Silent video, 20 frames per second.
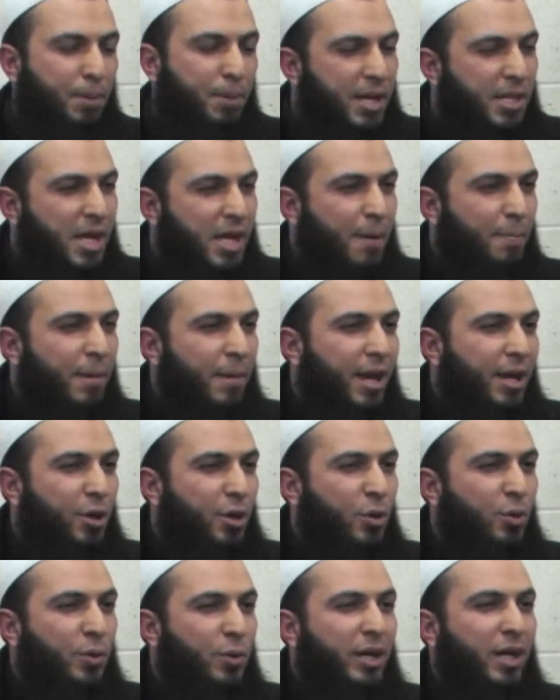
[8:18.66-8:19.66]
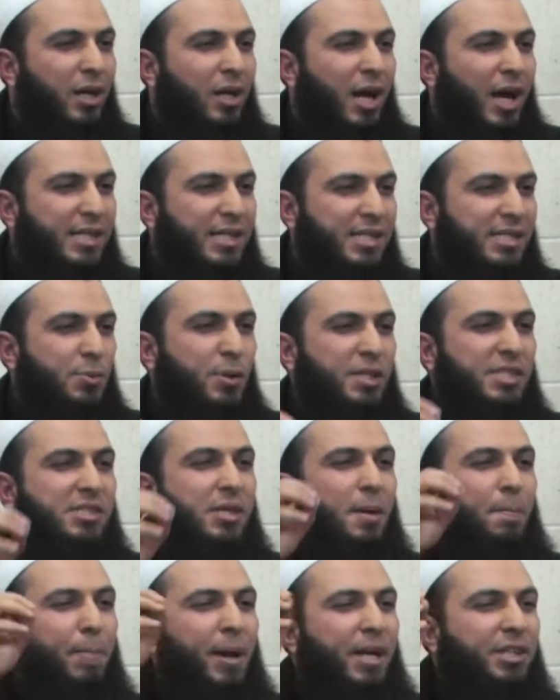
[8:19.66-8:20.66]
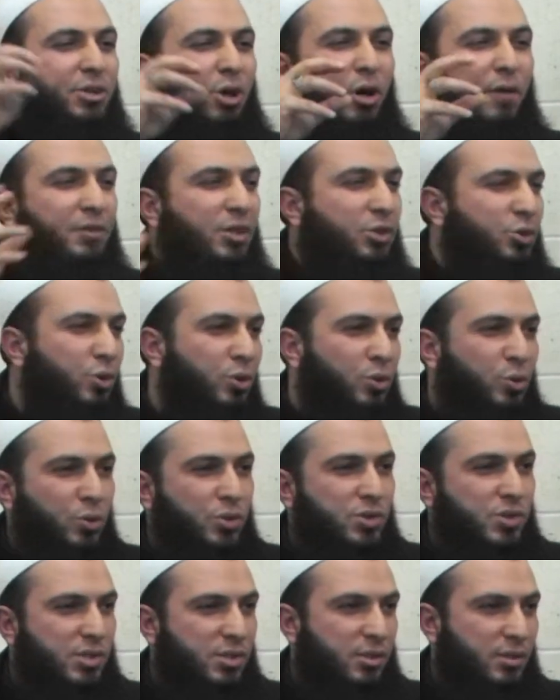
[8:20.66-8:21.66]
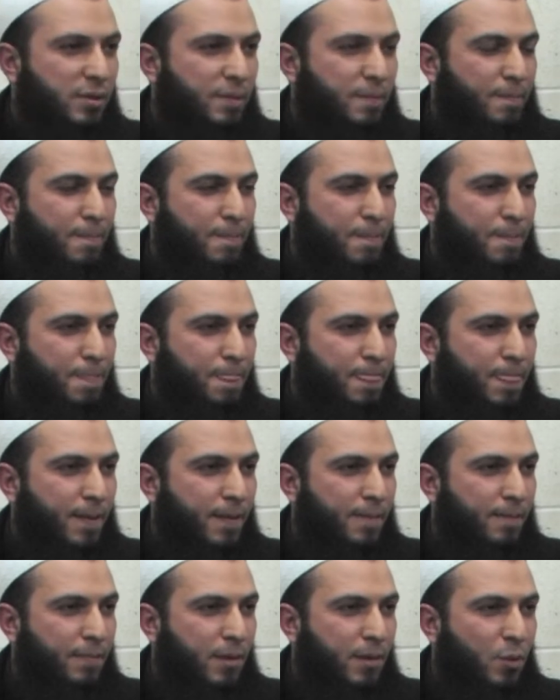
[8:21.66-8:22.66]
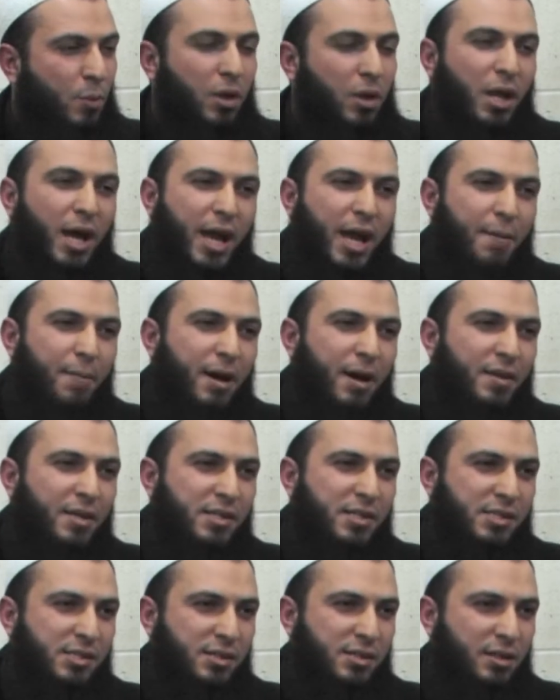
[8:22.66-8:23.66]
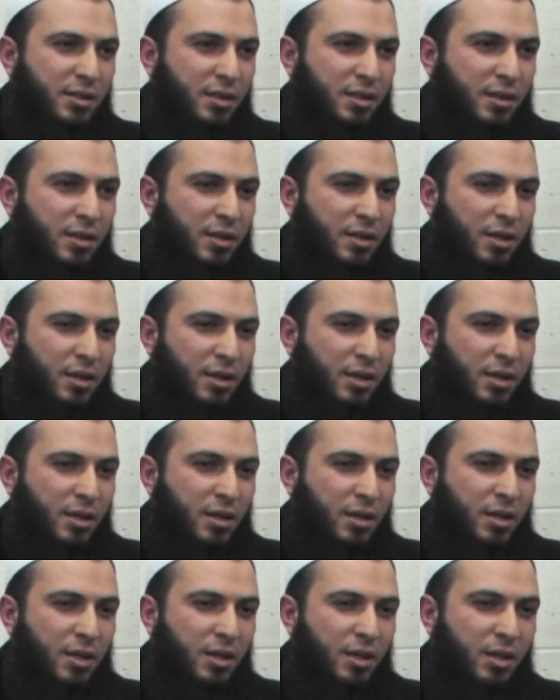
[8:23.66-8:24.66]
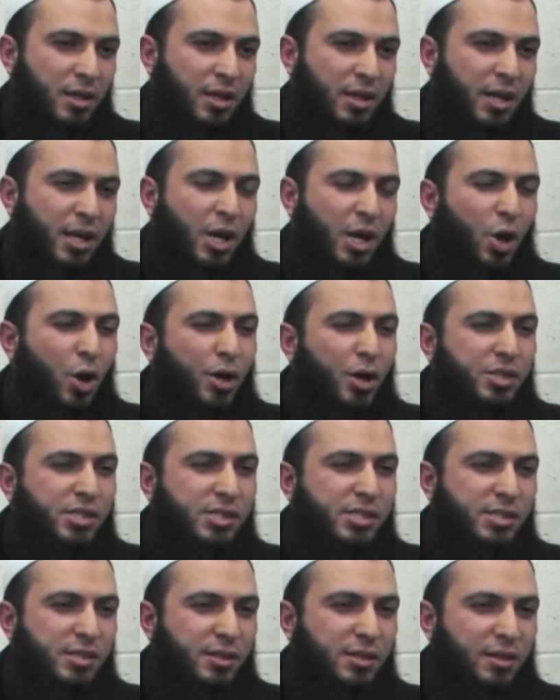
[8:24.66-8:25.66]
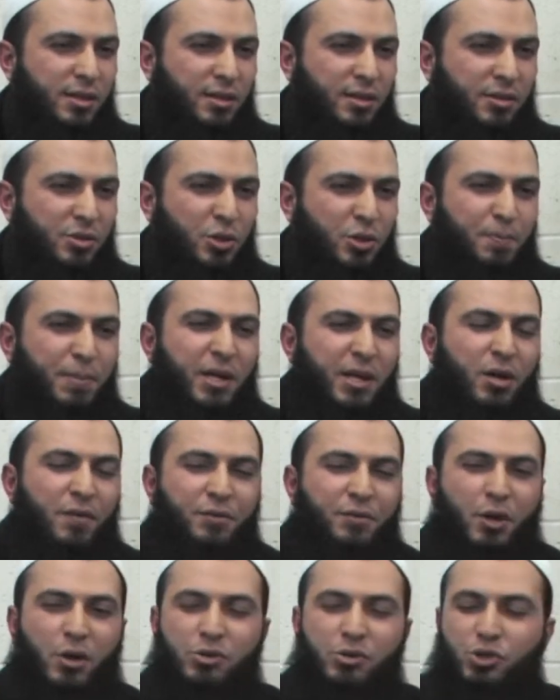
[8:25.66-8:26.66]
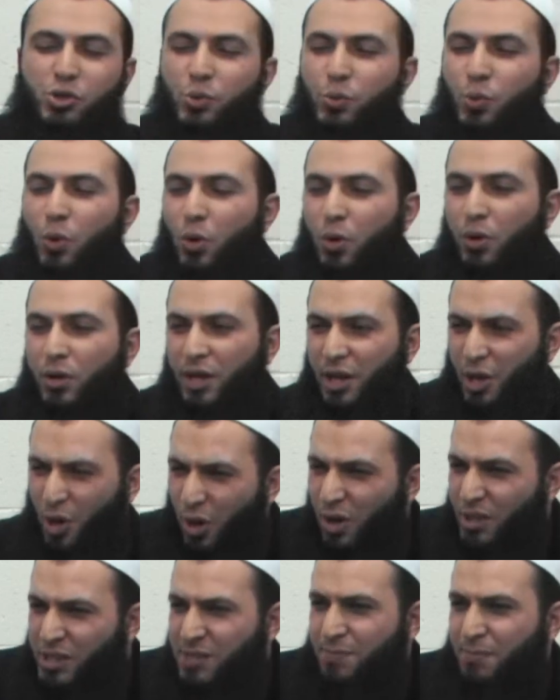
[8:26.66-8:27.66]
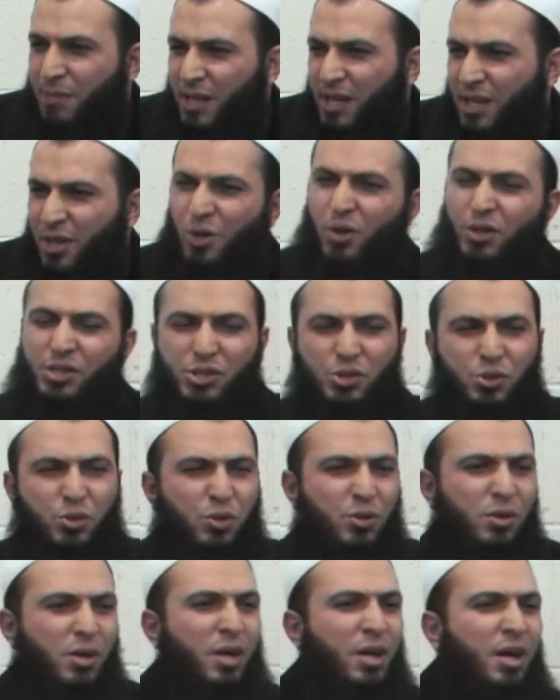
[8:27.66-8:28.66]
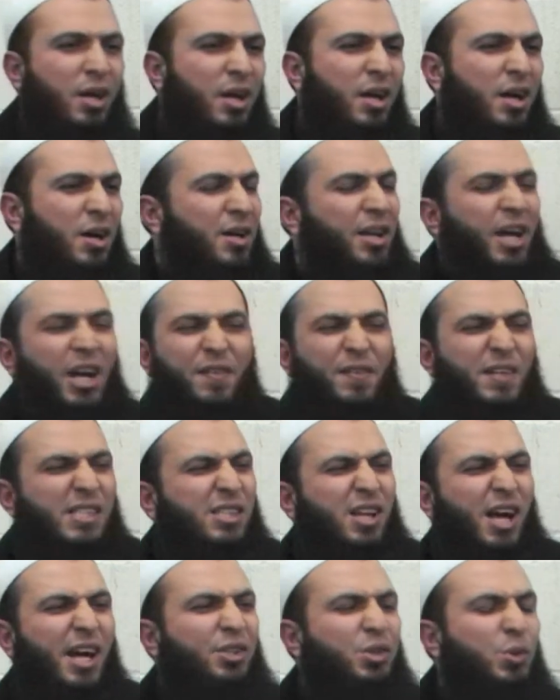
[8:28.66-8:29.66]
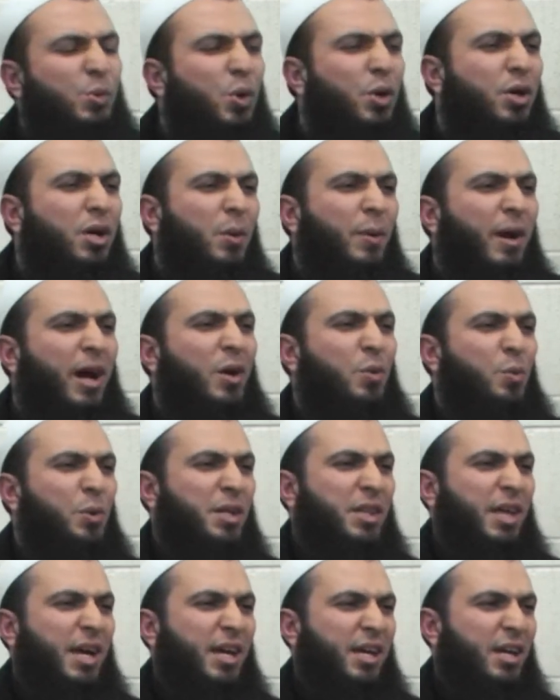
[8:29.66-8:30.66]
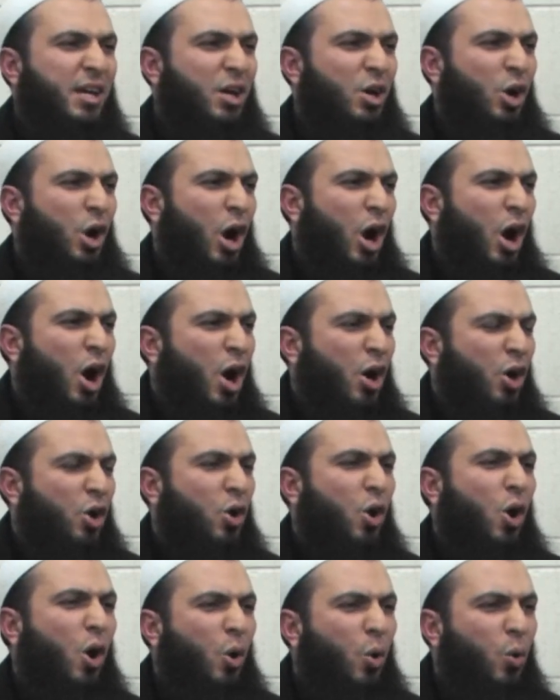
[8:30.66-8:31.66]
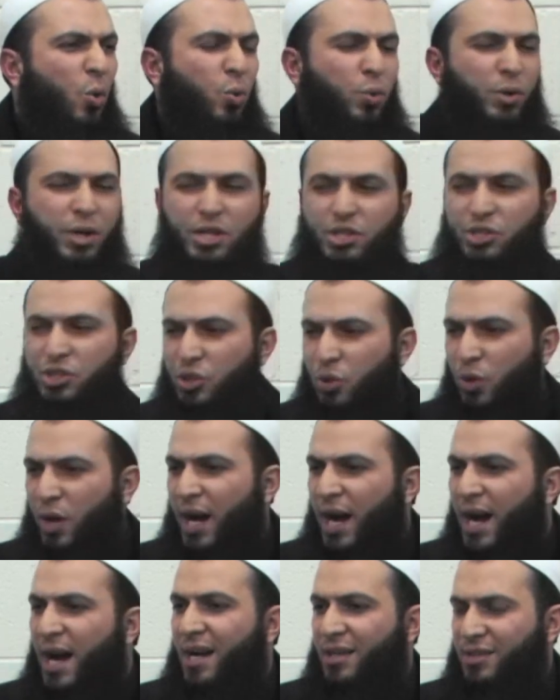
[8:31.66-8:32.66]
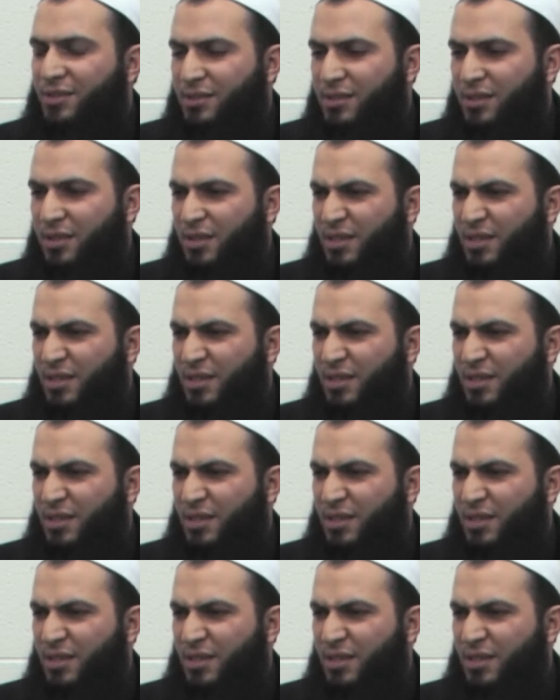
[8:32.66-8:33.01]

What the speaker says: Be that man who realizes what's the better of the two goods. Wallahi, brothers, it hurts to be of those who walk. It hurts me, it hurts you. None of us like to walk around with a hot coal into your heart.